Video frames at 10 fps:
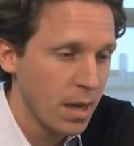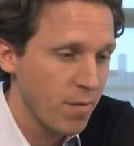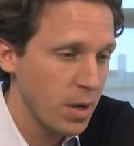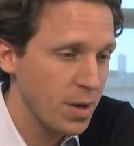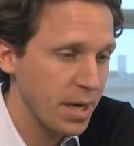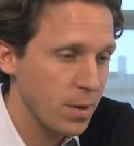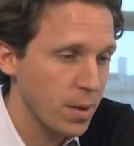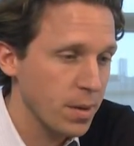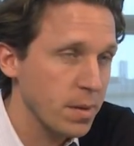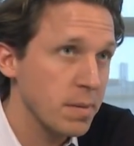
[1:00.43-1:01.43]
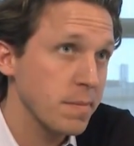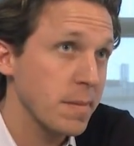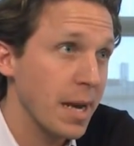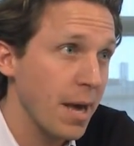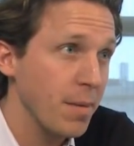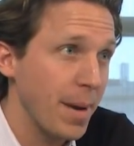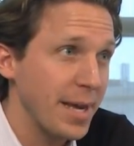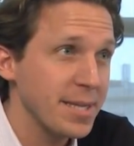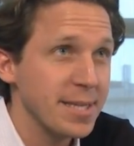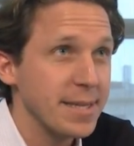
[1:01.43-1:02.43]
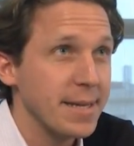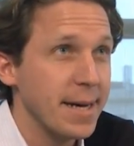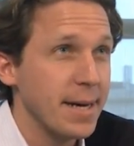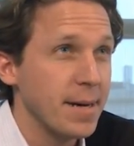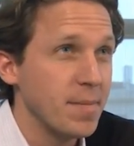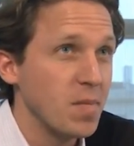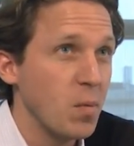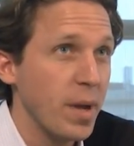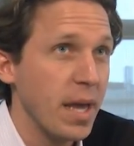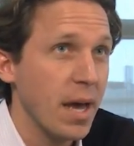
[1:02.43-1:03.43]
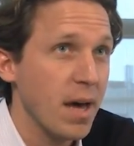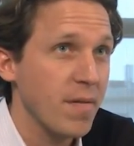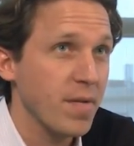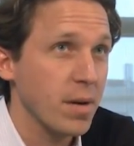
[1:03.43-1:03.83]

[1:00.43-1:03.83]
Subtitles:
If we look at our client base, we have